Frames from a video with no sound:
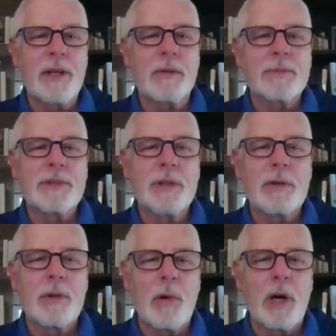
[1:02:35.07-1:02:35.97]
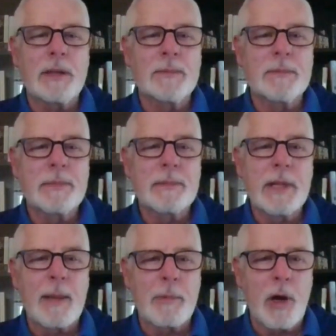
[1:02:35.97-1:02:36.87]
You're the one
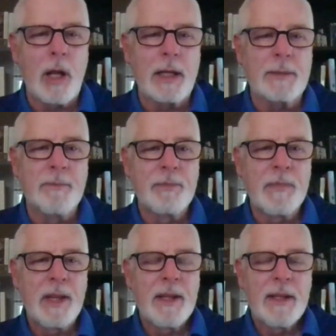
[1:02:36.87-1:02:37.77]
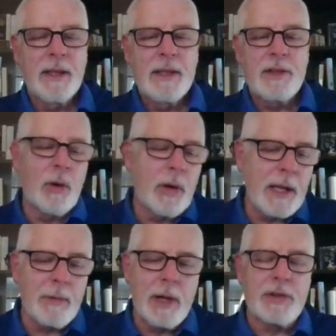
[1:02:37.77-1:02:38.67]
that I'm calling. So
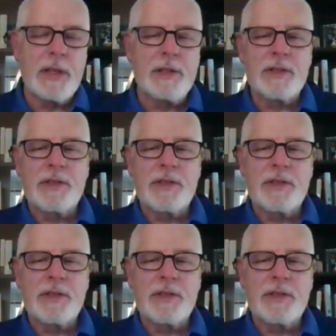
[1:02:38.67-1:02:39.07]
anyways,